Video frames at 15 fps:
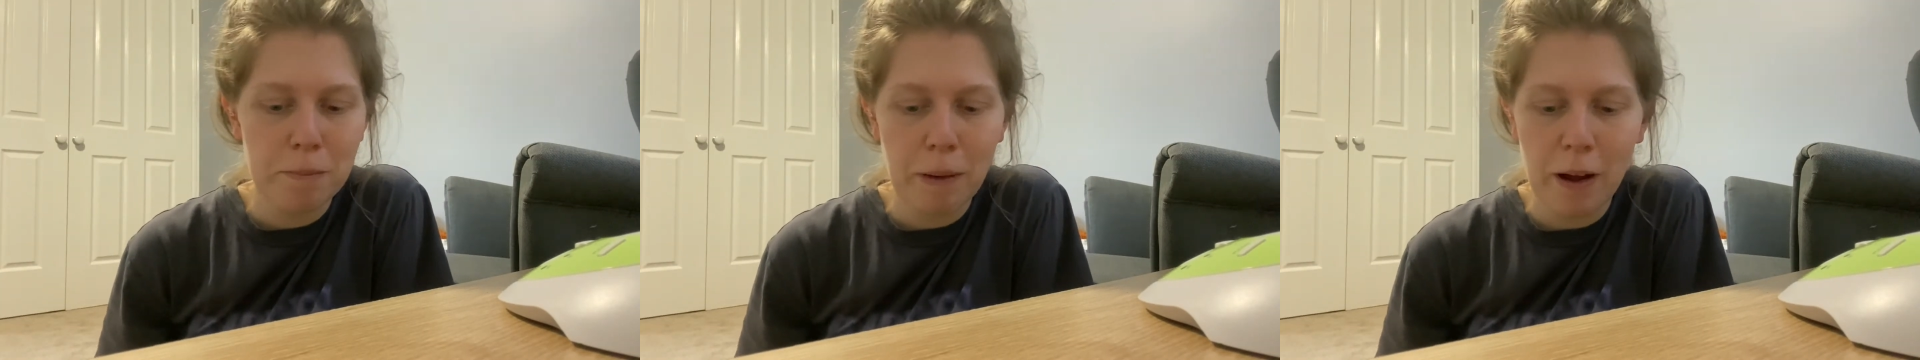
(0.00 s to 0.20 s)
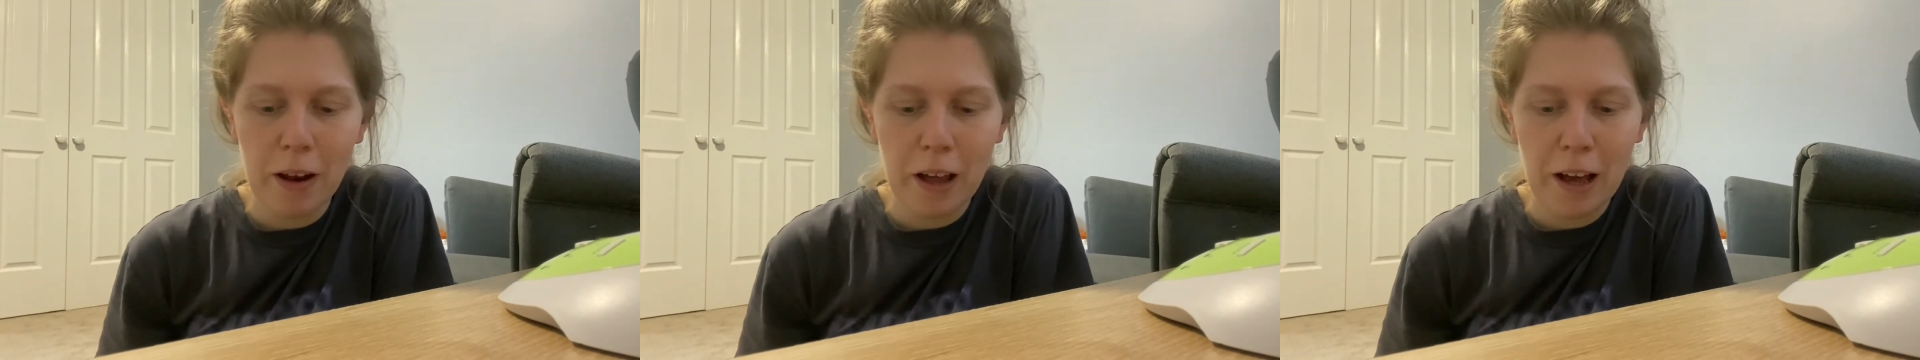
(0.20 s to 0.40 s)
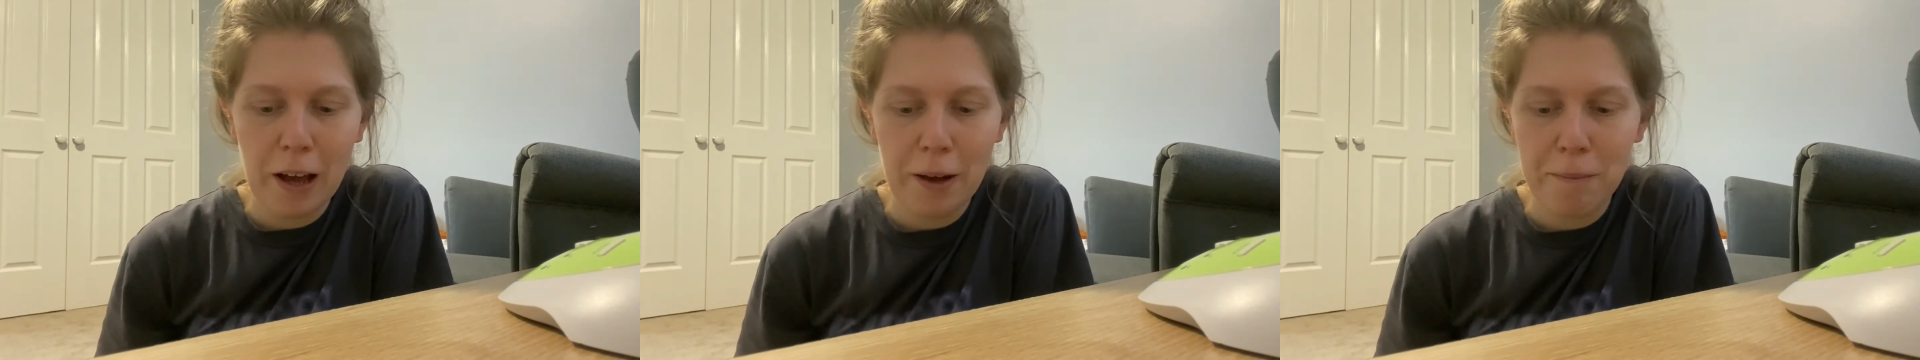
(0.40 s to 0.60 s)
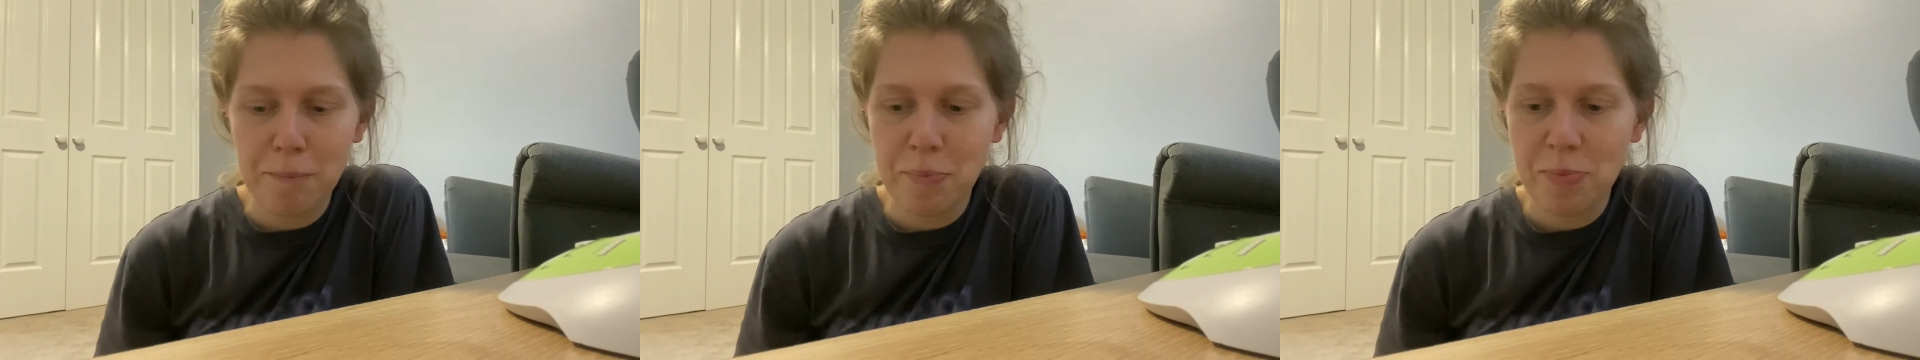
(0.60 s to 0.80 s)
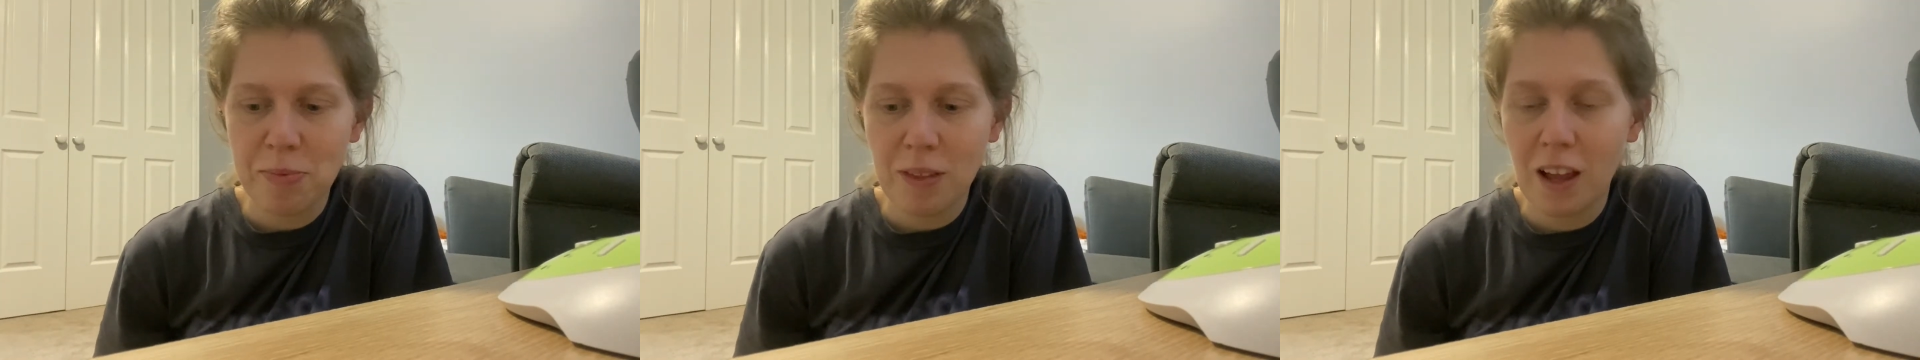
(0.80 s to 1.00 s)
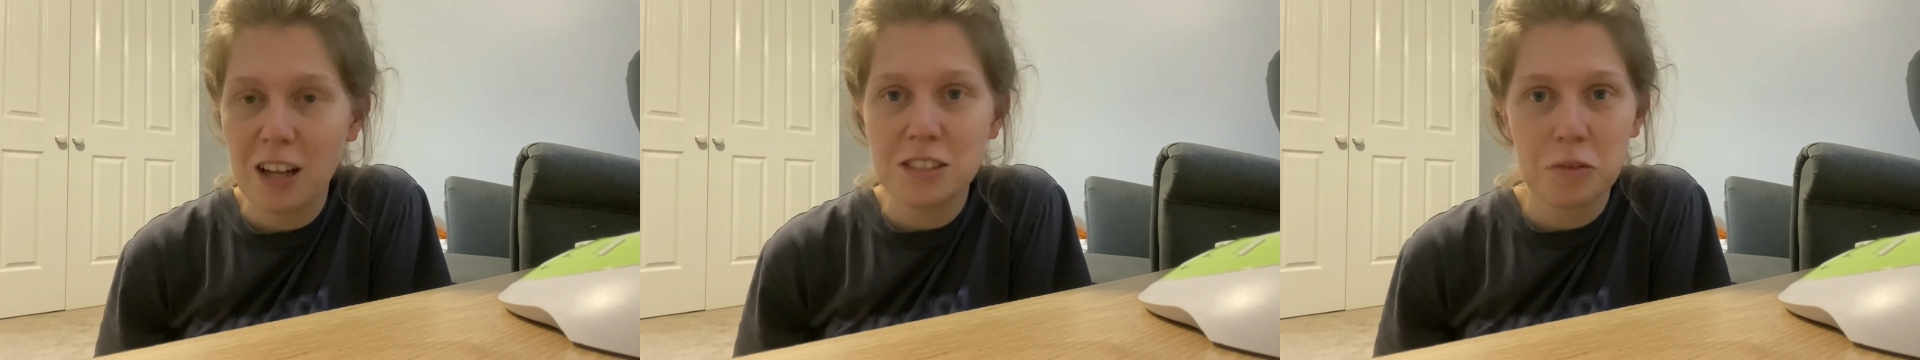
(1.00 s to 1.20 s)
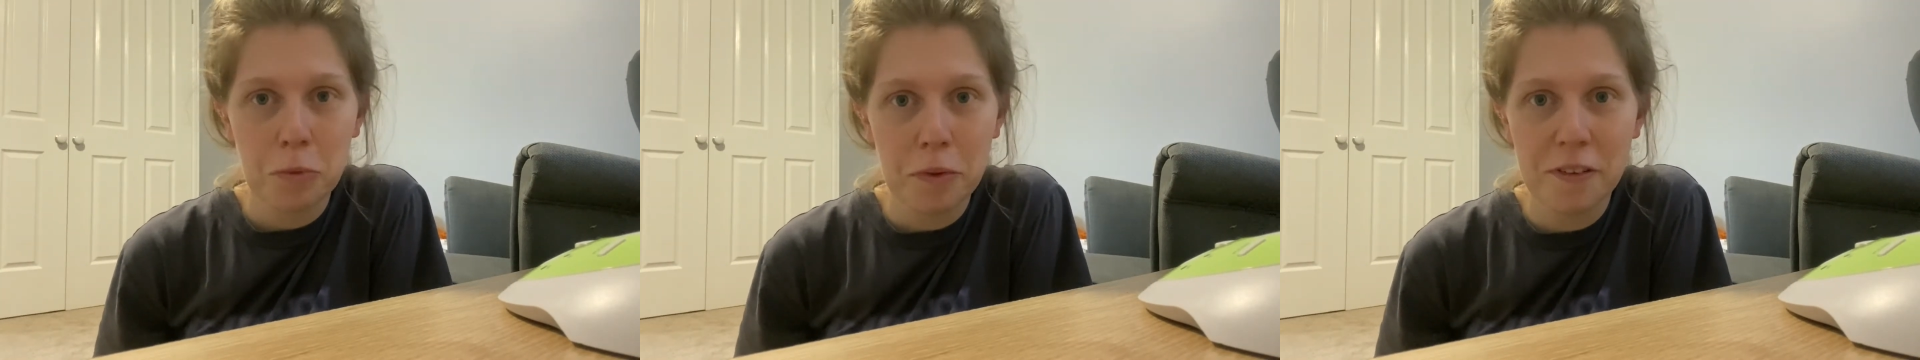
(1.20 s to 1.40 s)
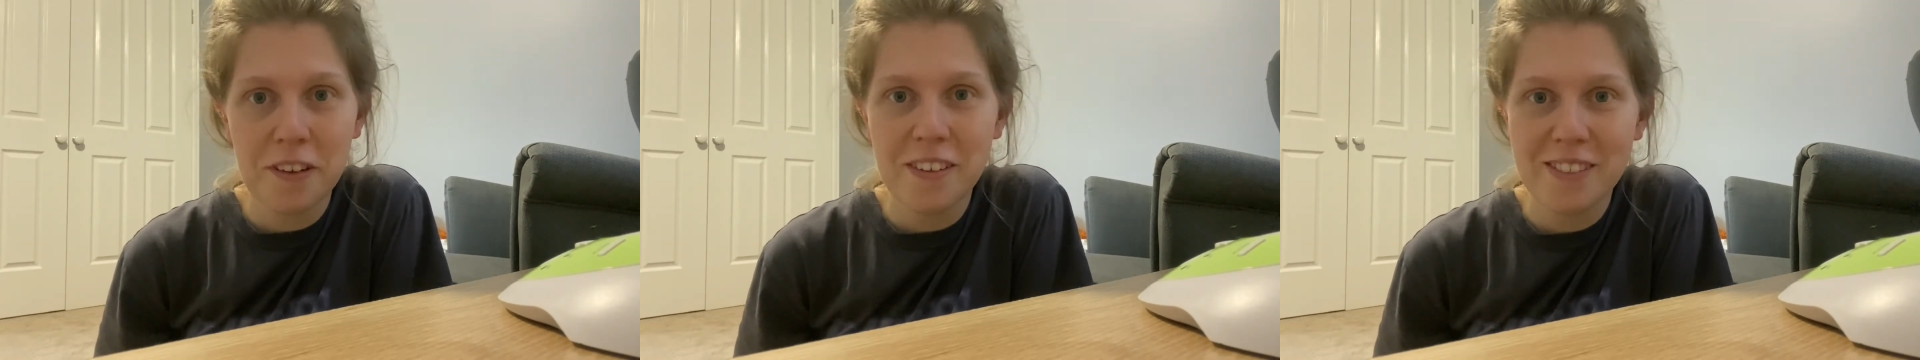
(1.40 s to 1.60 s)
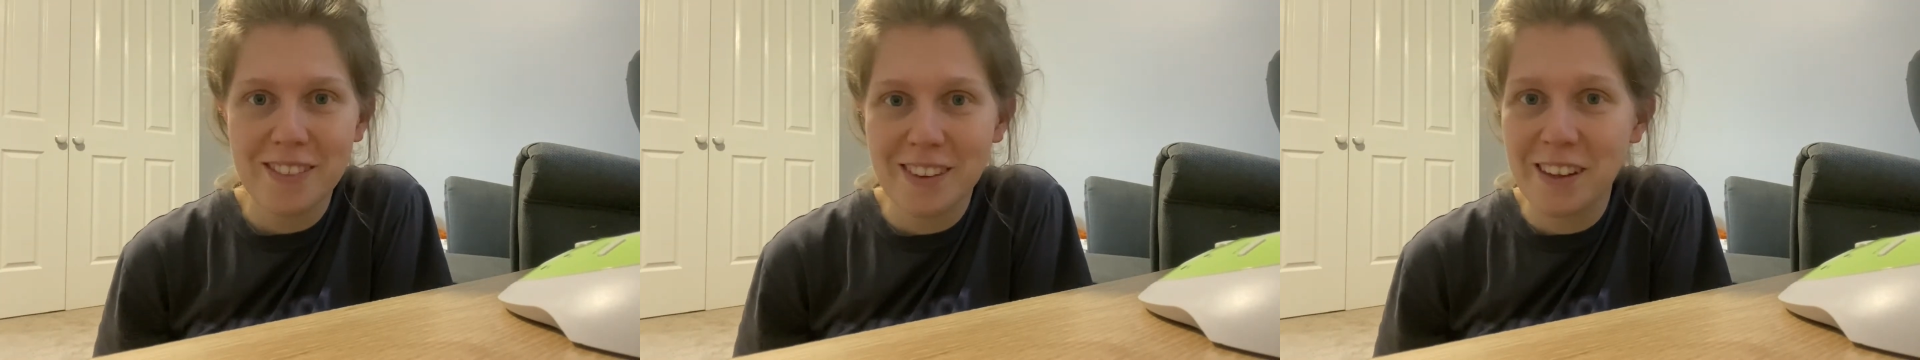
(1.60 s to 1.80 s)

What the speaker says: but I just wanted